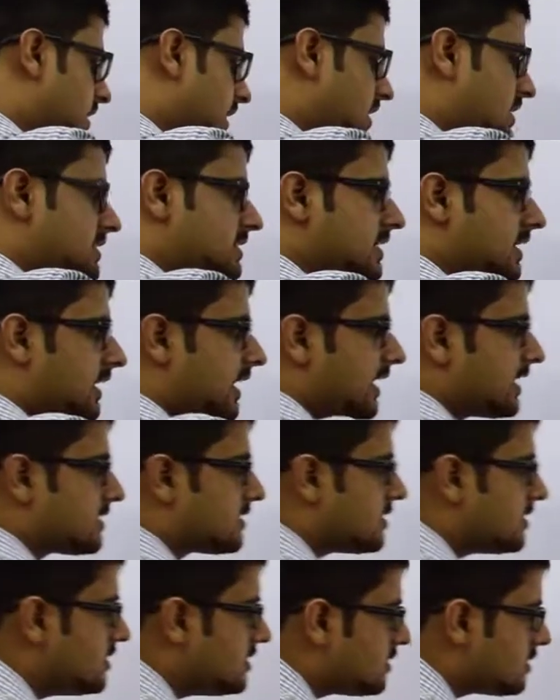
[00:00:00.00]
and z
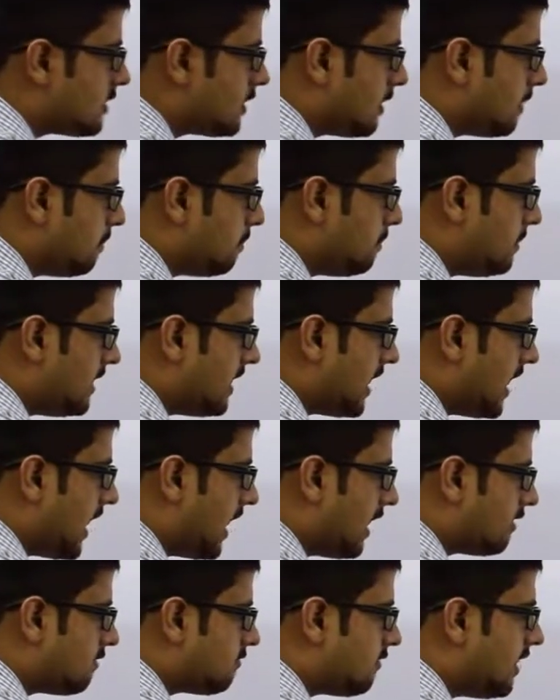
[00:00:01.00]
axis be
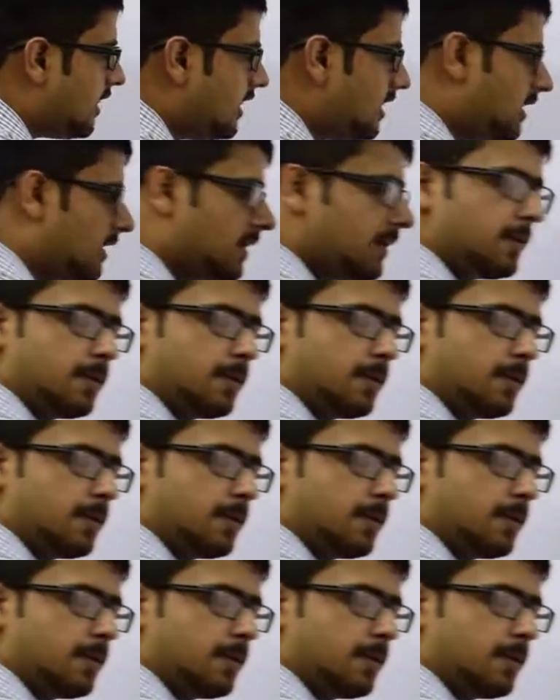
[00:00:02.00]
alpha.